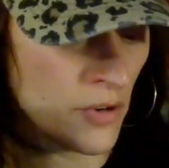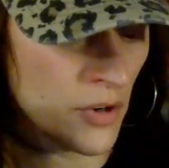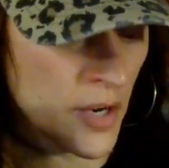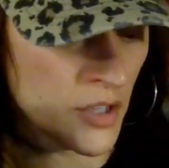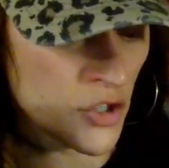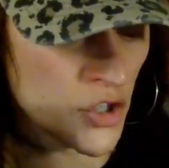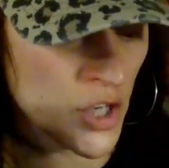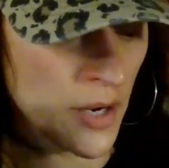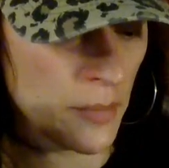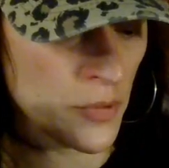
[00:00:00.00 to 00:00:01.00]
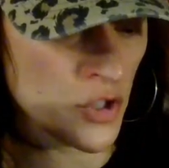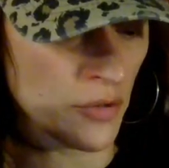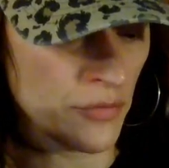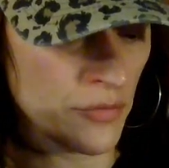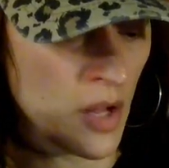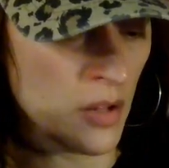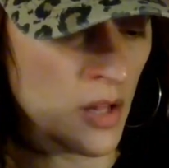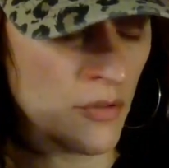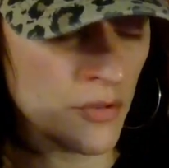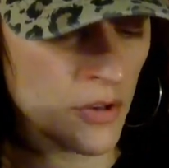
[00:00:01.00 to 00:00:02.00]
and a a
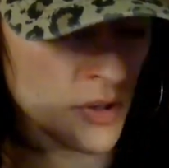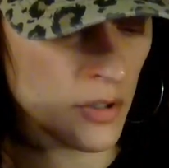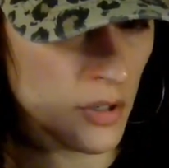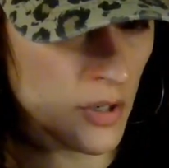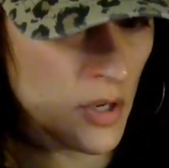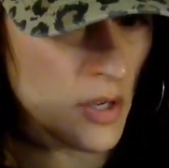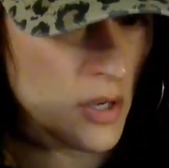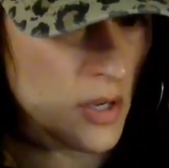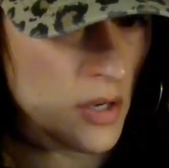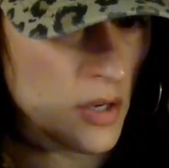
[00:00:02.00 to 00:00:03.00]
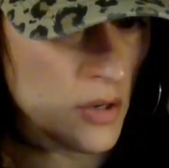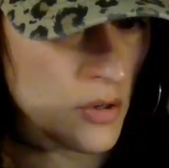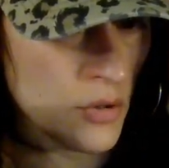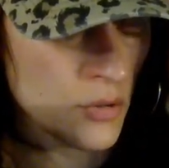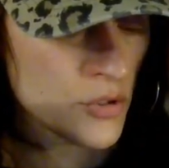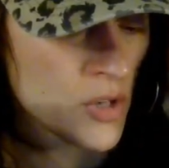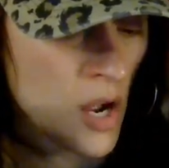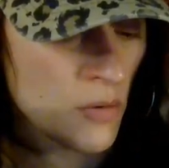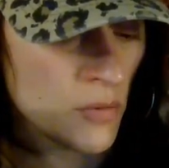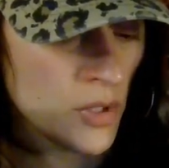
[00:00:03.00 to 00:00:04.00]
lover who's not
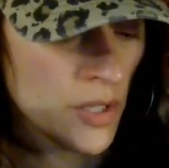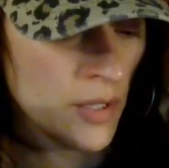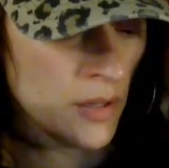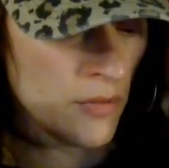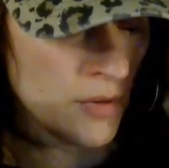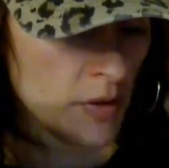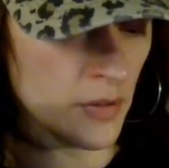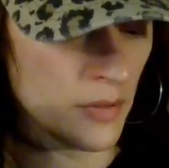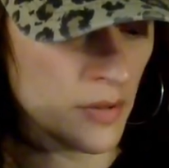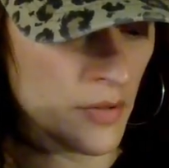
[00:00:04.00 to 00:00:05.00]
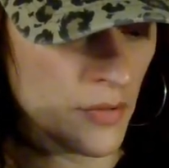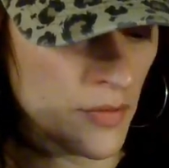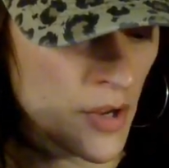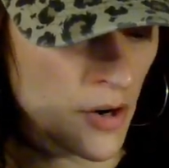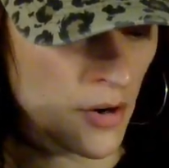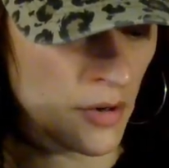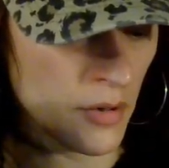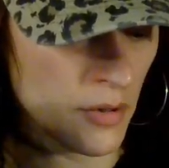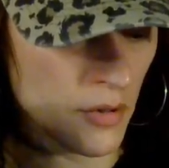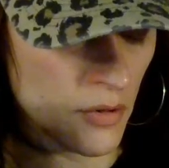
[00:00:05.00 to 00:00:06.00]
really a lover, they're
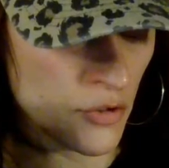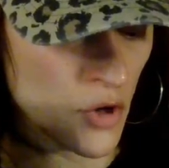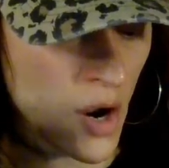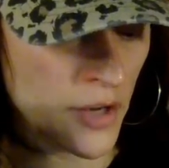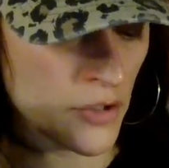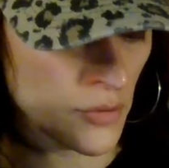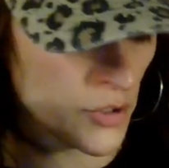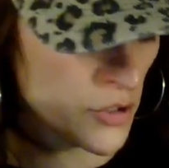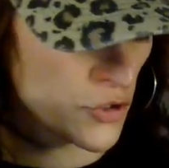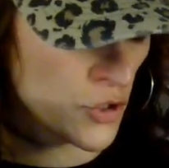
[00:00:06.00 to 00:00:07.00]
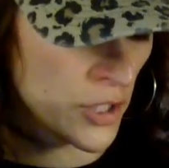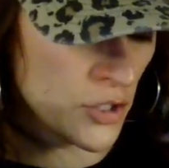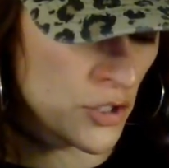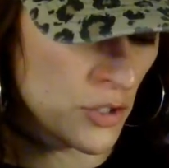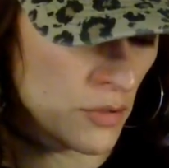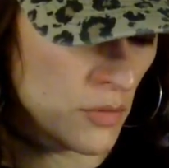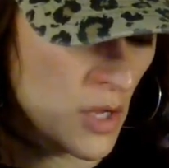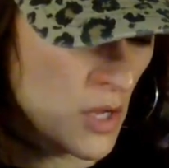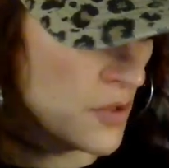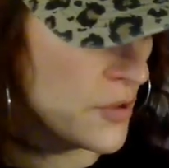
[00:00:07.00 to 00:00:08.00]
trying to restrict you.
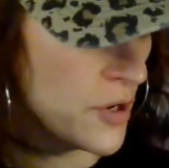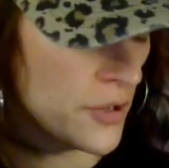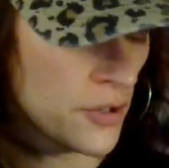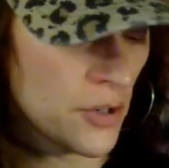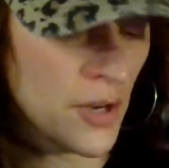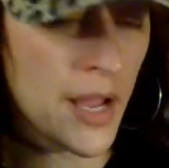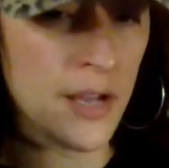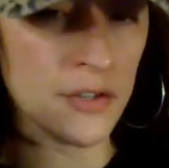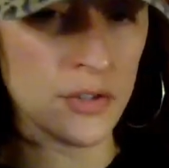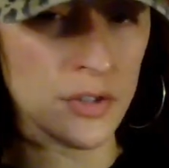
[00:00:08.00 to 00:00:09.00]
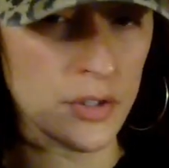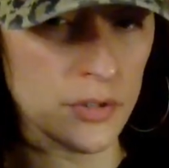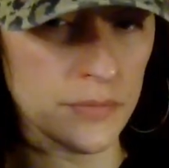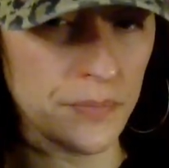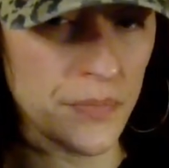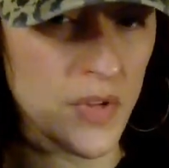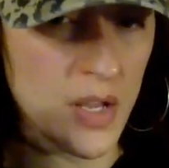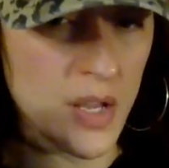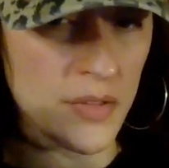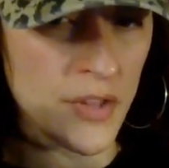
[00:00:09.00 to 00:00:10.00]
They're your handler.
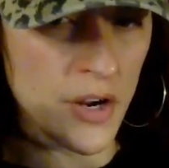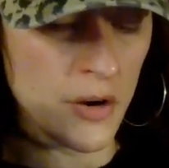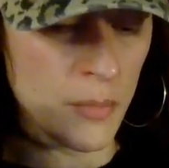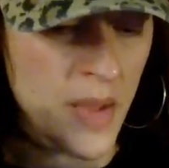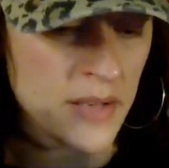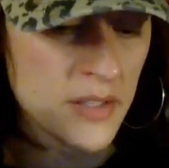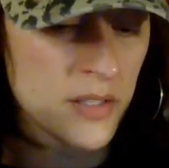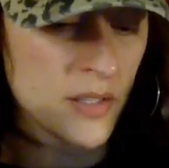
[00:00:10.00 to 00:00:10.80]
They